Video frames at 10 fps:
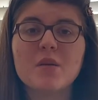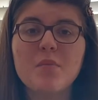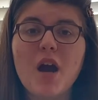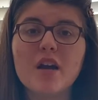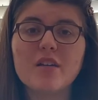
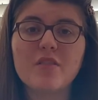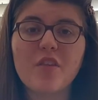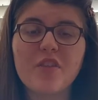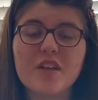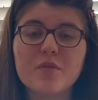But the
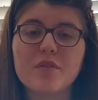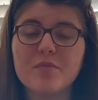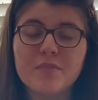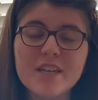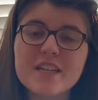thing with
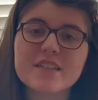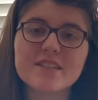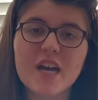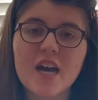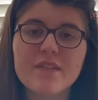me is
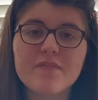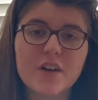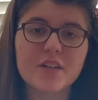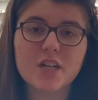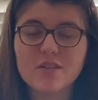that I'm
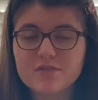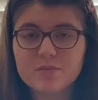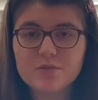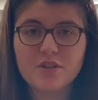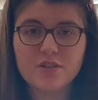very
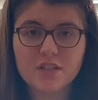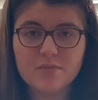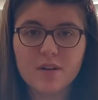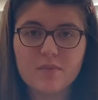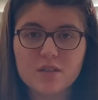comfortable talking
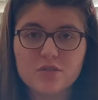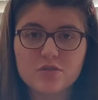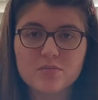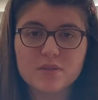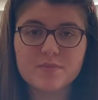about my
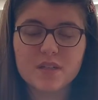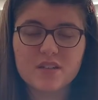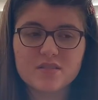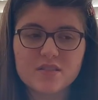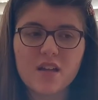tubes
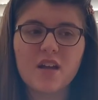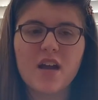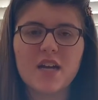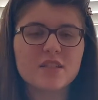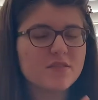because
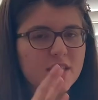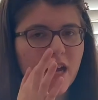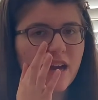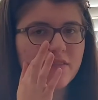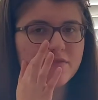I used to
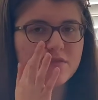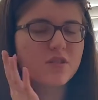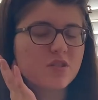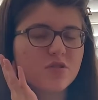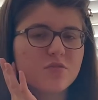have the
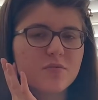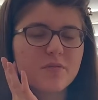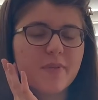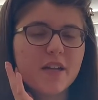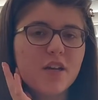tube in
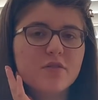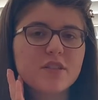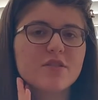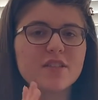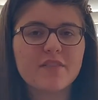my nose. I
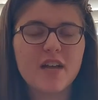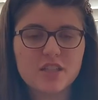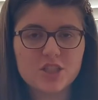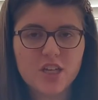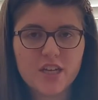used to have an NJ.